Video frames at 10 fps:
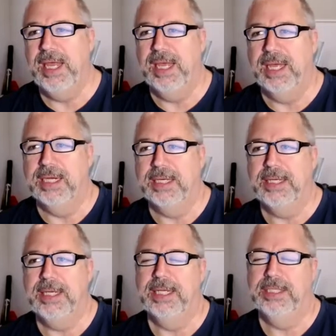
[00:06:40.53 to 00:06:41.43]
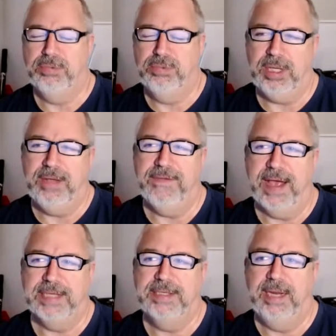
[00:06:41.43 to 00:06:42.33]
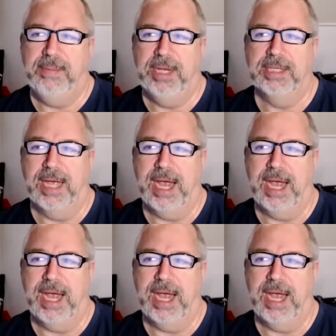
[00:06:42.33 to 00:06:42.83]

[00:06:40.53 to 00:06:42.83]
and it's really fascinating because